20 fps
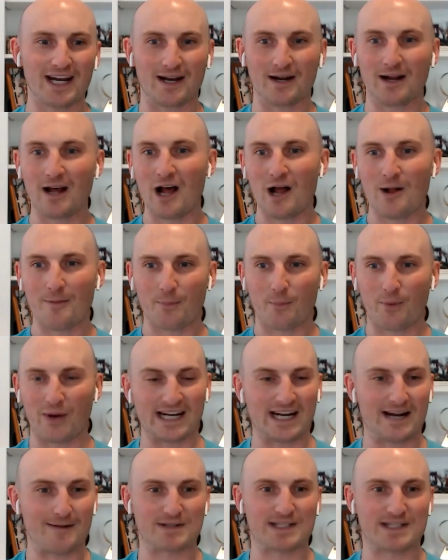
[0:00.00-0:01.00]
And we
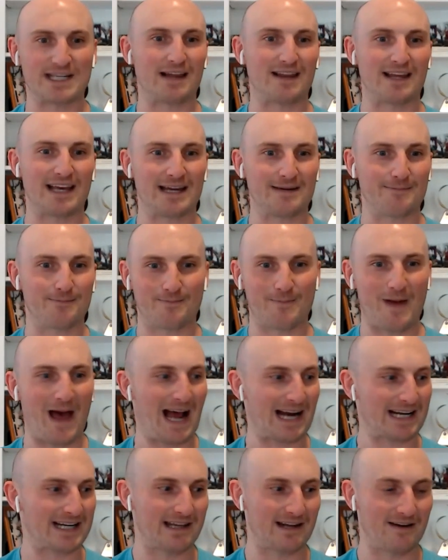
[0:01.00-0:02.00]
ended up selling it
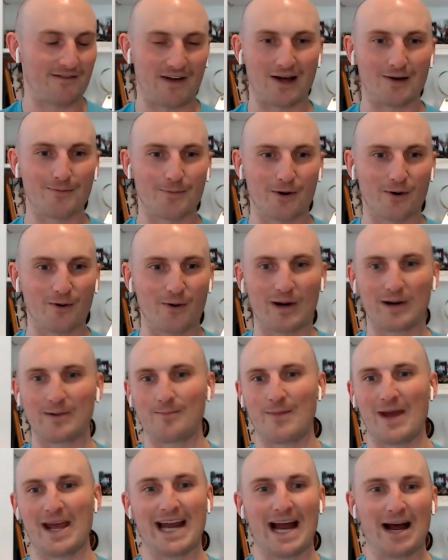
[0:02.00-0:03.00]
back to the developer
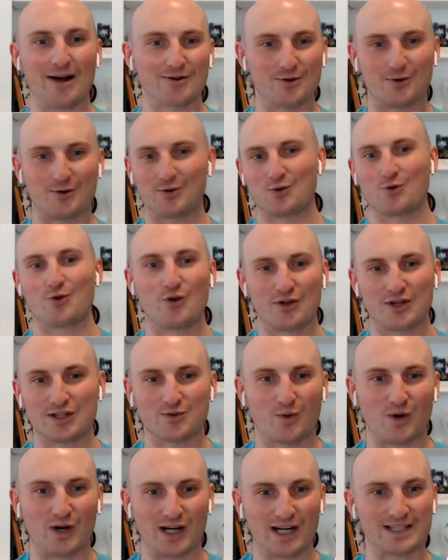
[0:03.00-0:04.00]
and made Outsource School just
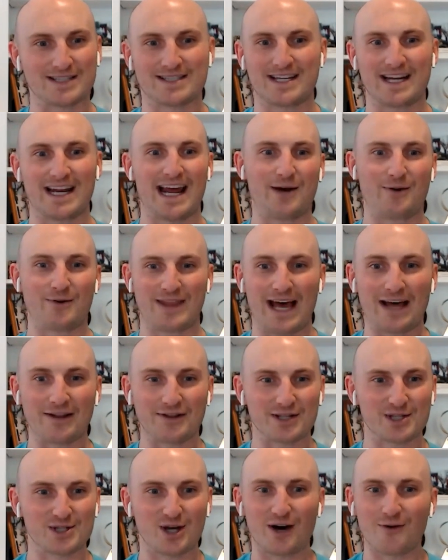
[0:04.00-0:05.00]
what it is today without
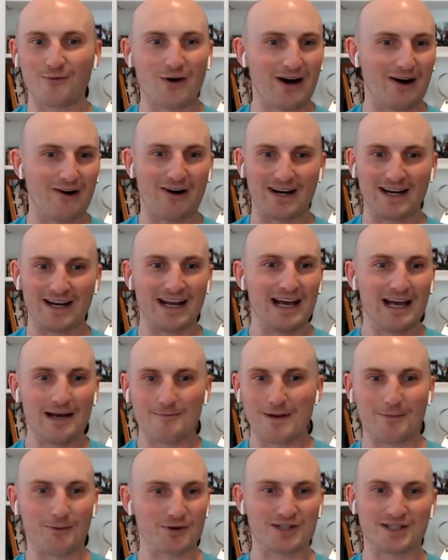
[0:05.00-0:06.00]
the software. And
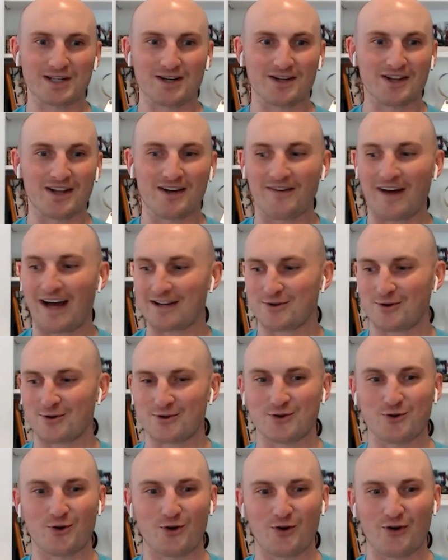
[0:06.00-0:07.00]
people still love Outsource
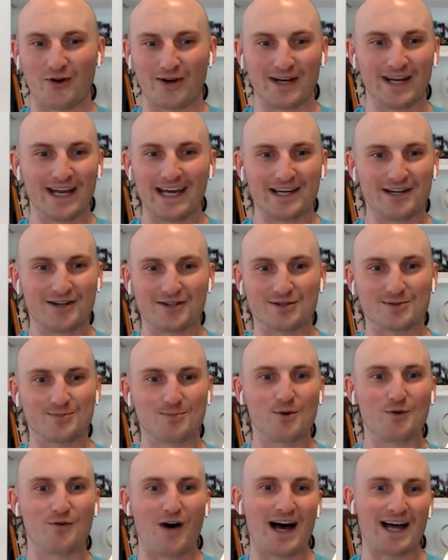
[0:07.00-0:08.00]
School, and you just
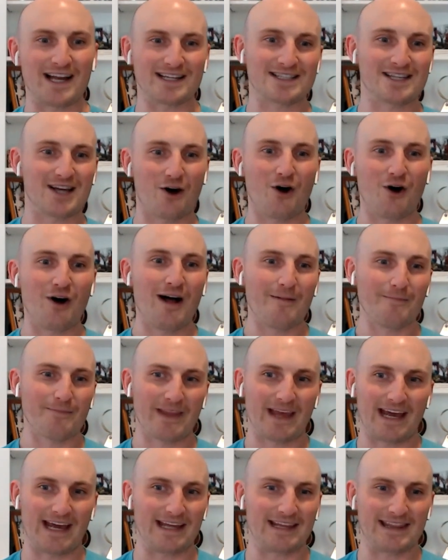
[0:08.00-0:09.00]
move on. So,
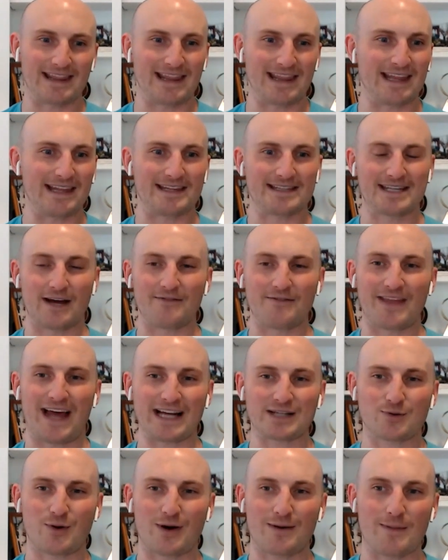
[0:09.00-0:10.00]
mm-hmm. th so
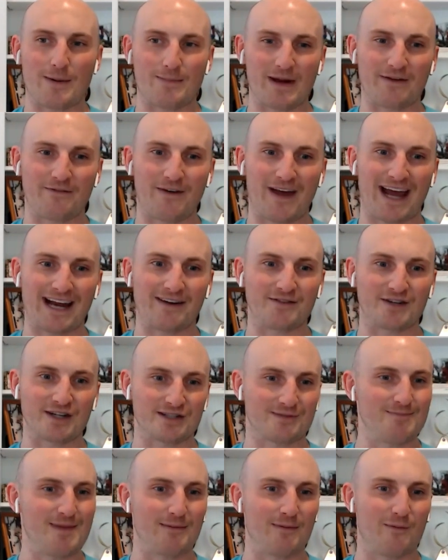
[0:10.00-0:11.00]
that's why I'm a big fan of
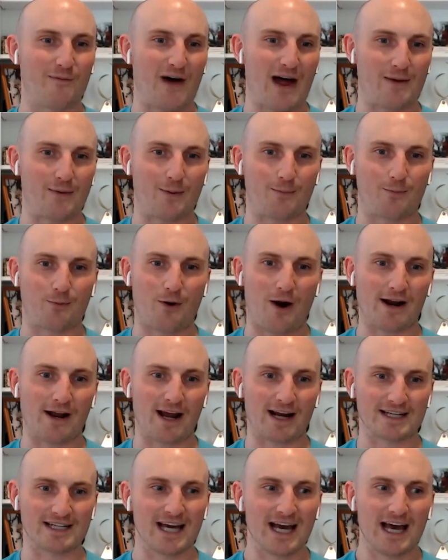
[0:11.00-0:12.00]
just minimum viable
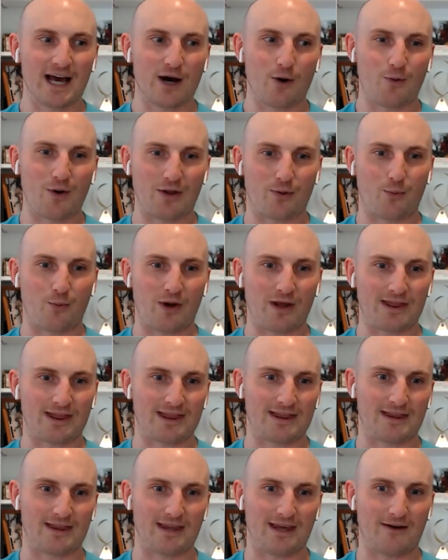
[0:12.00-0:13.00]
product with
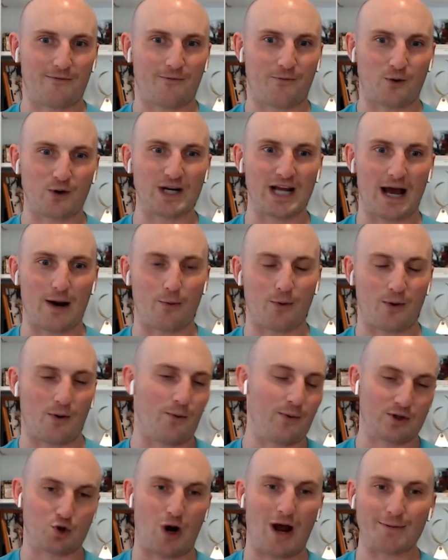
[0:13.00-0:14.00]
with free well
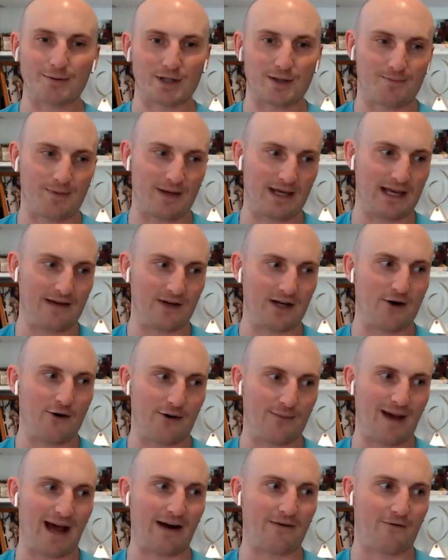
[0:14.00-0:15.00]
with dropshipping, even
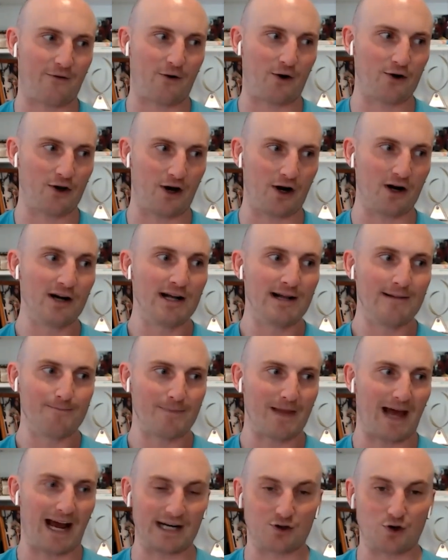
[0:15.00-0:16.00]
going back farther.
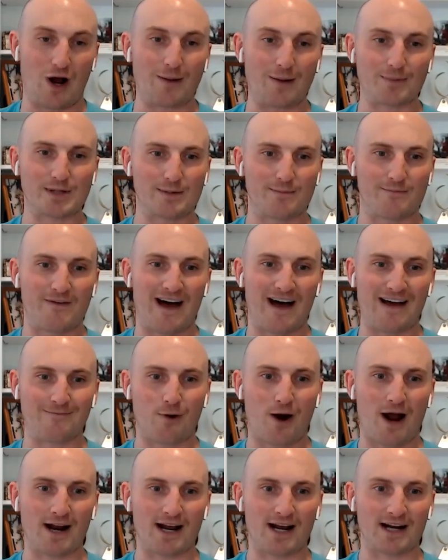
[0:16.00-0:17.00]
I dropshipped five
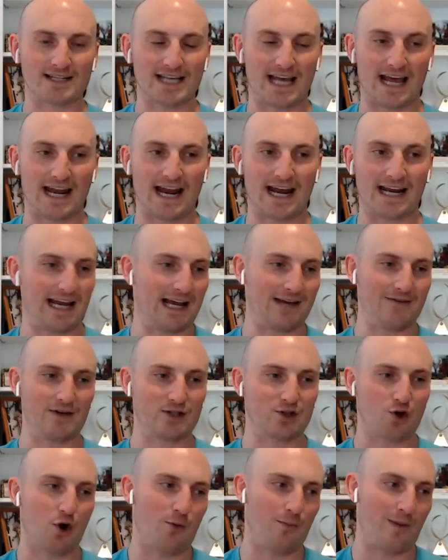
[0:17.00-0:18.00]
products, and I, I even
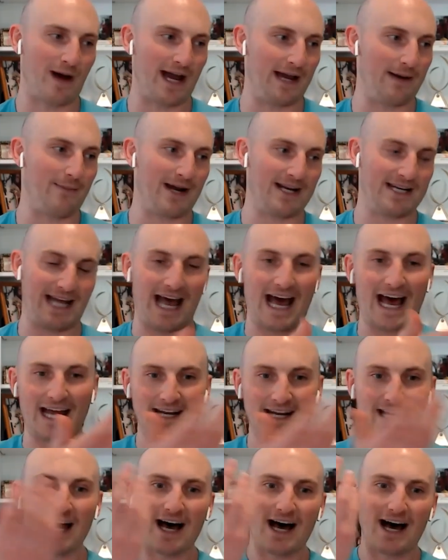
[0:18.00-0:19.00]
told my my
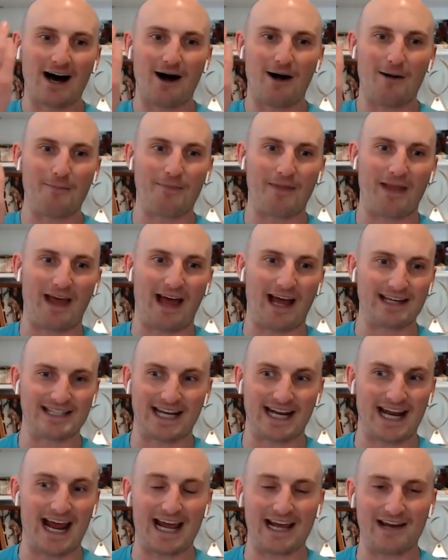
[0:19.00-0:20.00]
dad, um, I
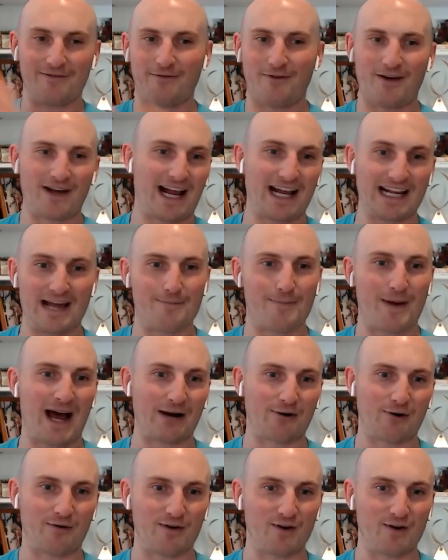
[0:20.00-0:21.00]
said, hey, if like I get
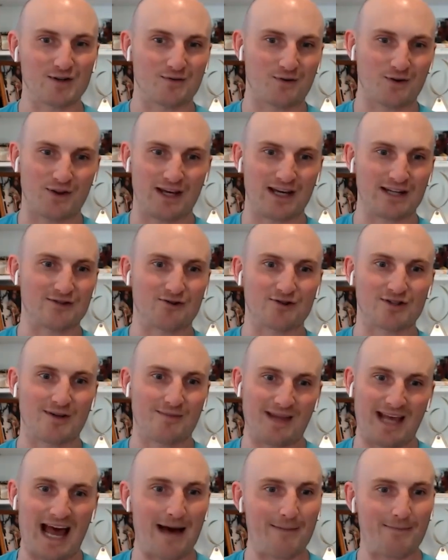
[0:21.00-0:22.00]
bad reviews for this or
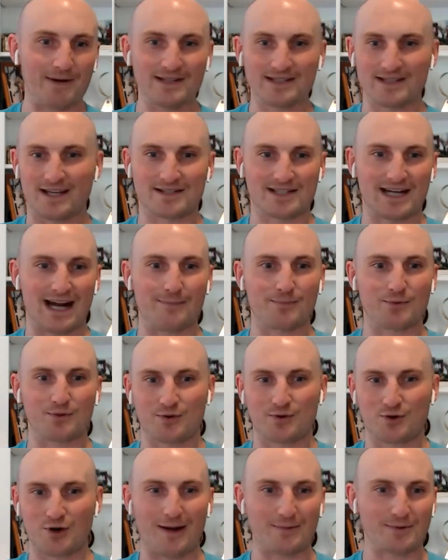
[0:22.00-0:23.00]
something happens, I'll
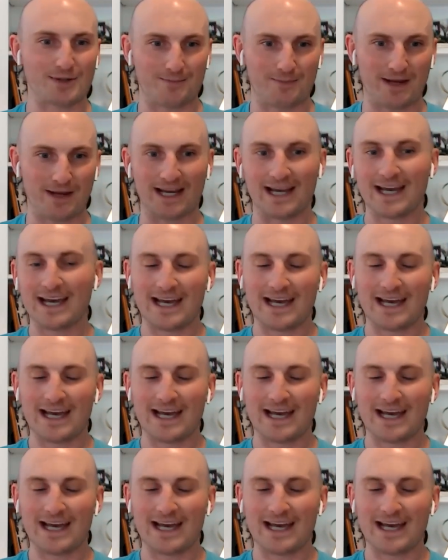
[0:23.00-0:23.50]
stop dropshipping.